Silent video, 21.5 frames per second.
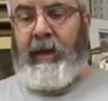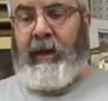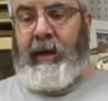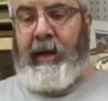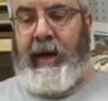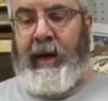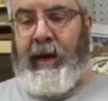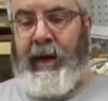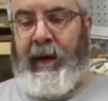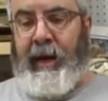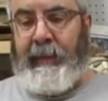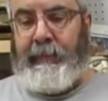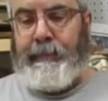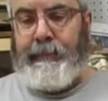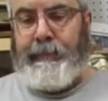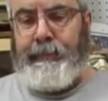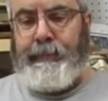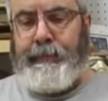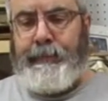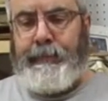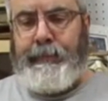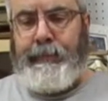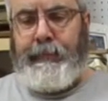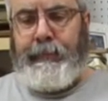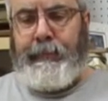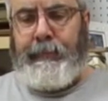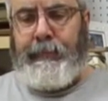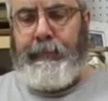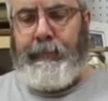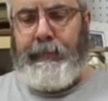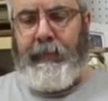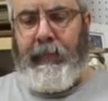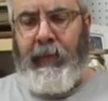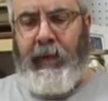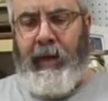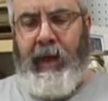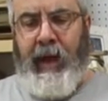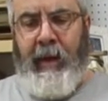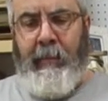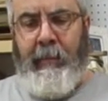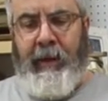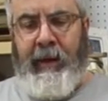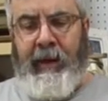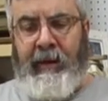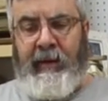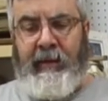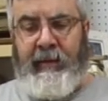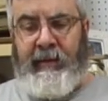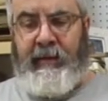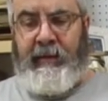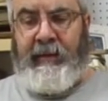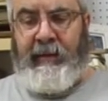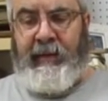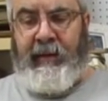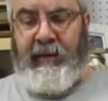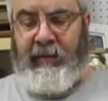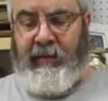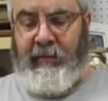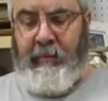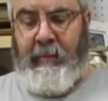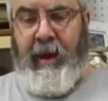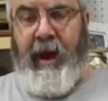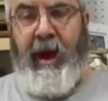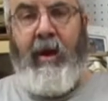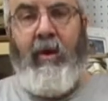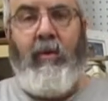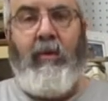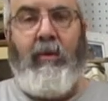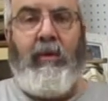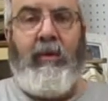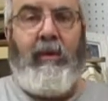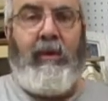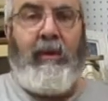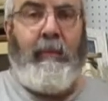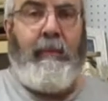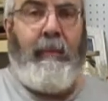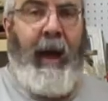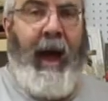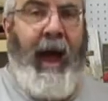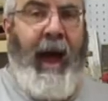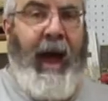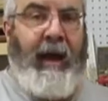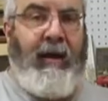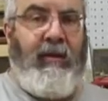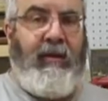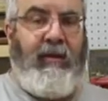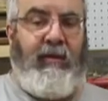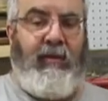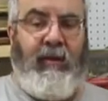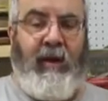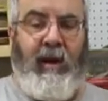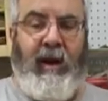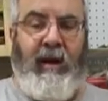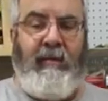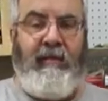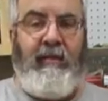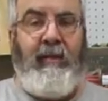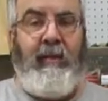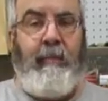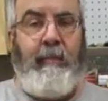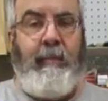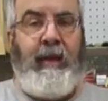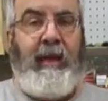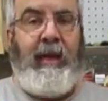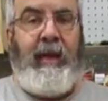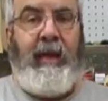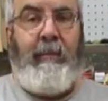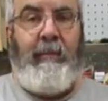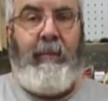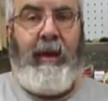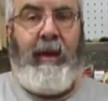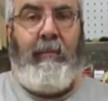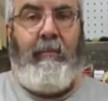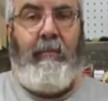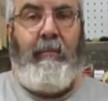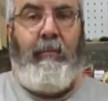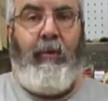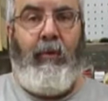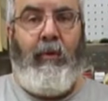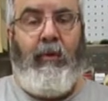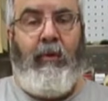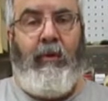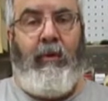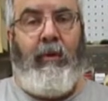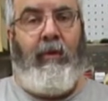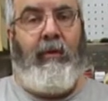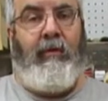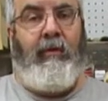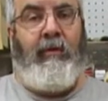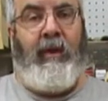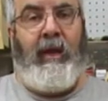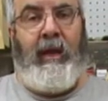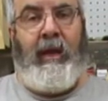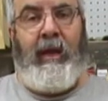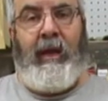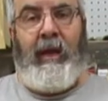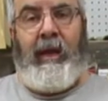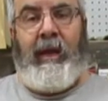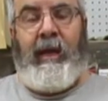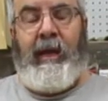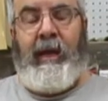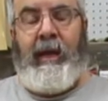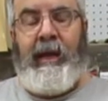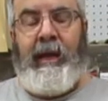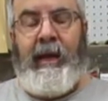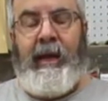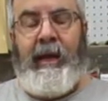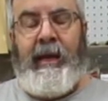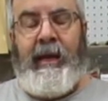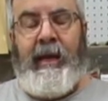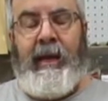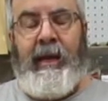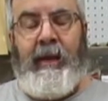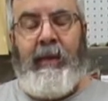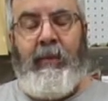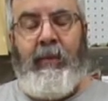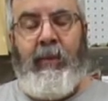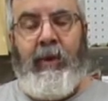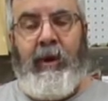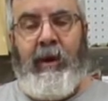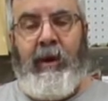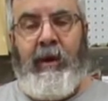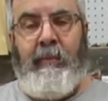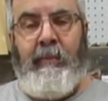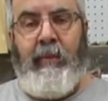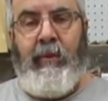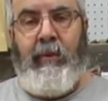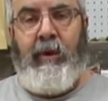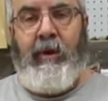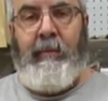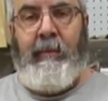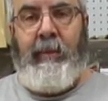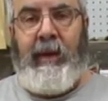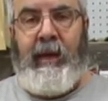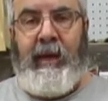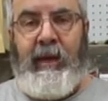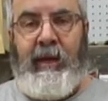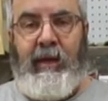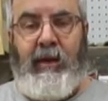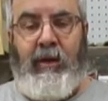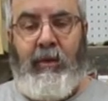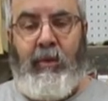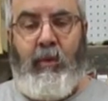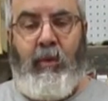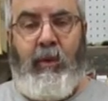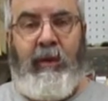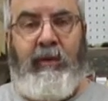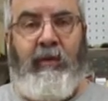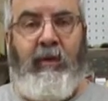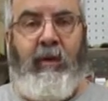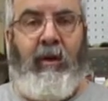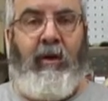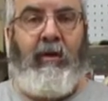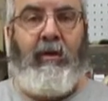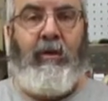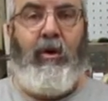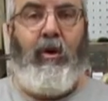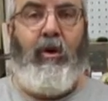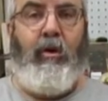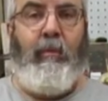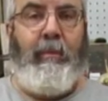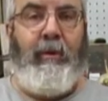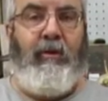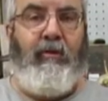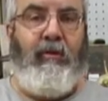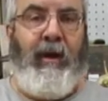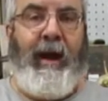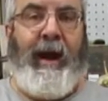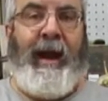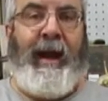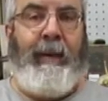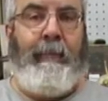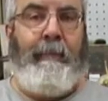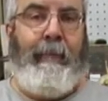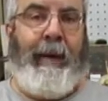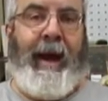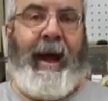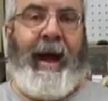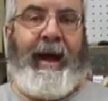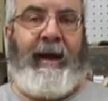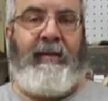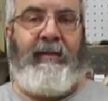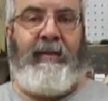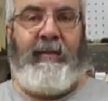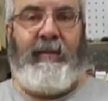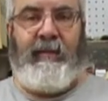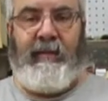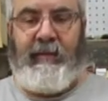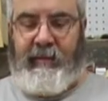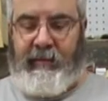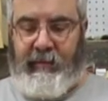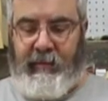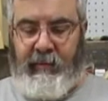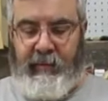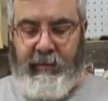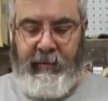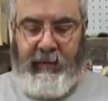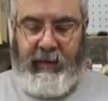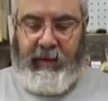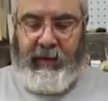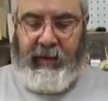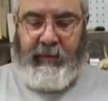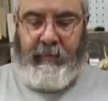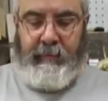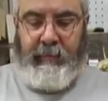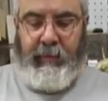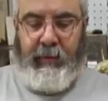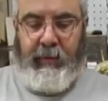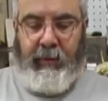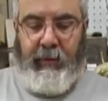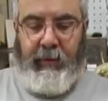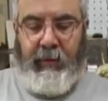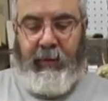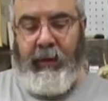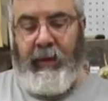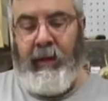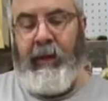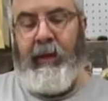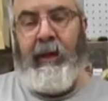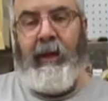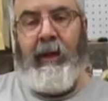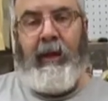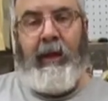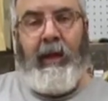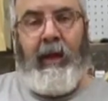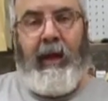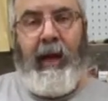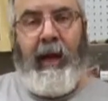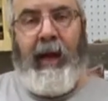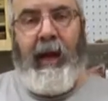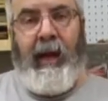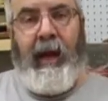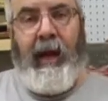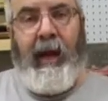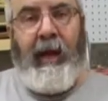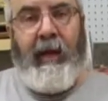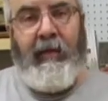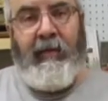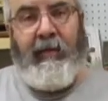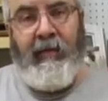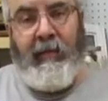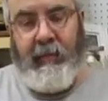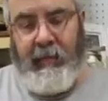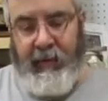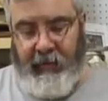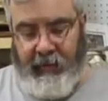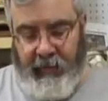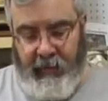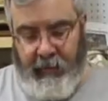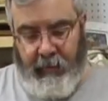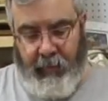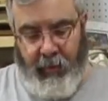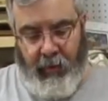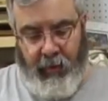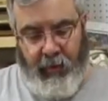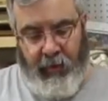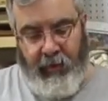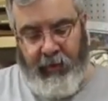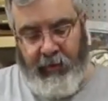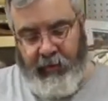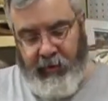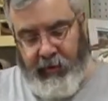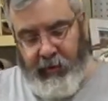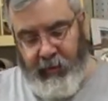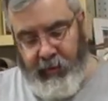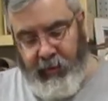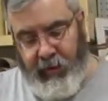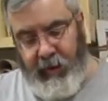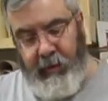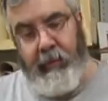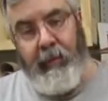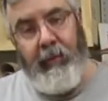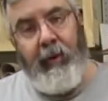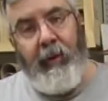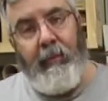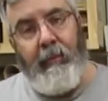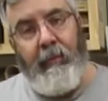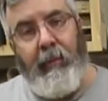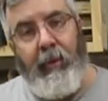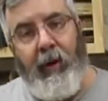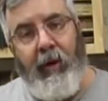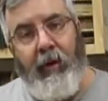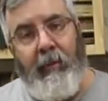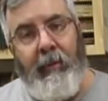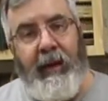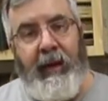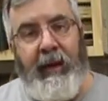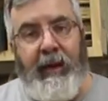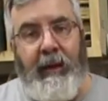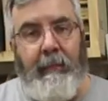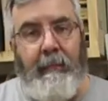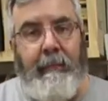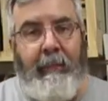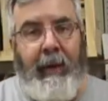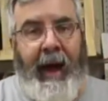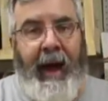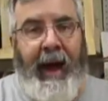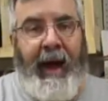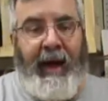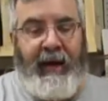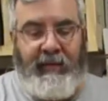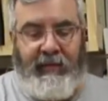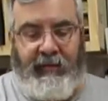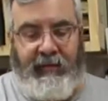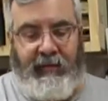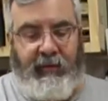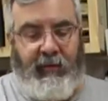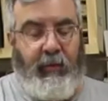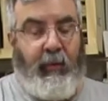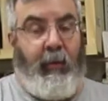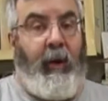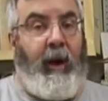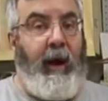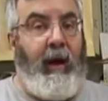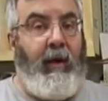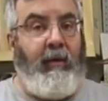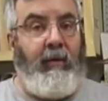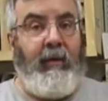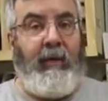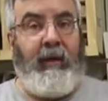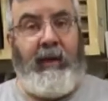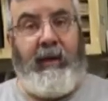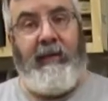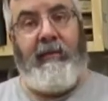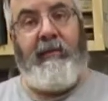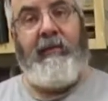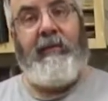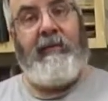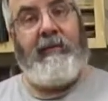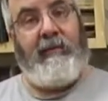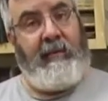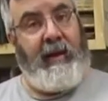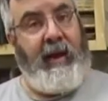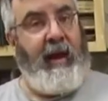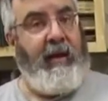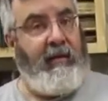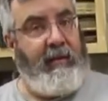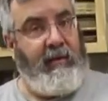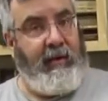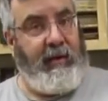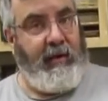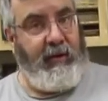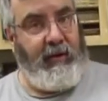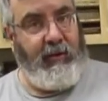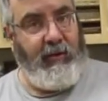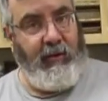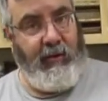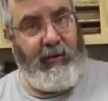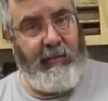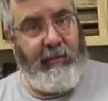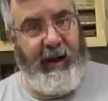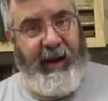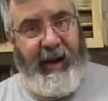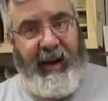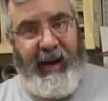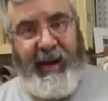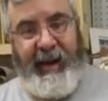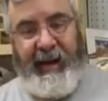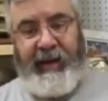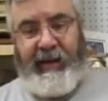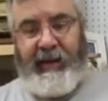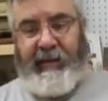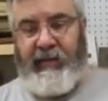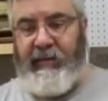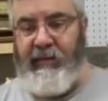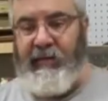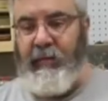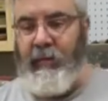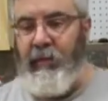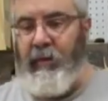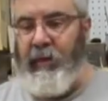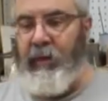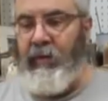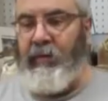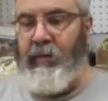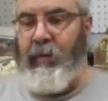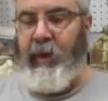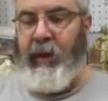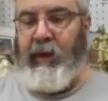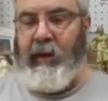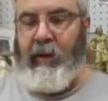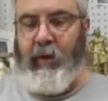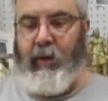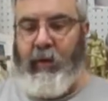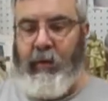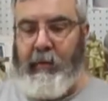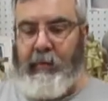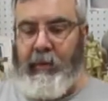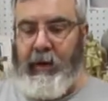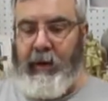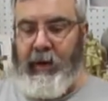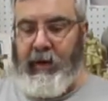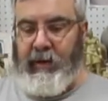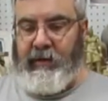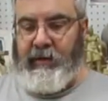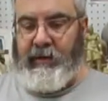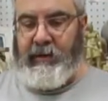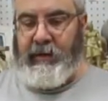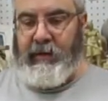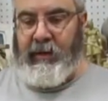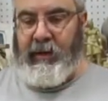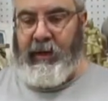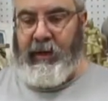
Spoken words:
I'm going to dismount the patterns off the BMM boards, and we're going to put them in what's called cope and drag boxes. So we're going to build some different boards, and we're going to put permanent boxes around these, and now they're going to do them by hand. It's way lower production.